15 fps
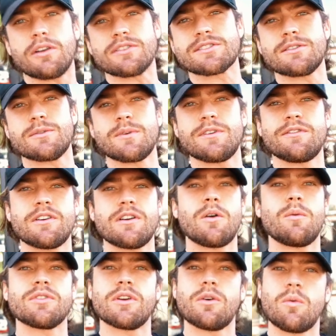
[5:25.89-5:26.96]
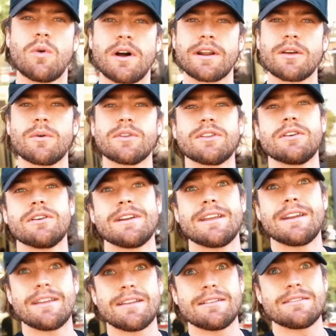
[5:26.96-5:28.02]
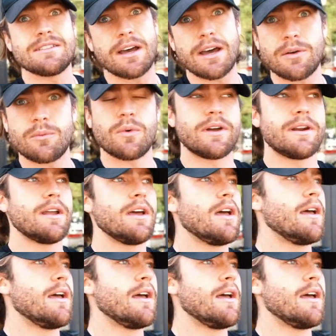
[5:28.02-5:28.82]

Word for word: So we figure out what they're wanting, what they're needing done, what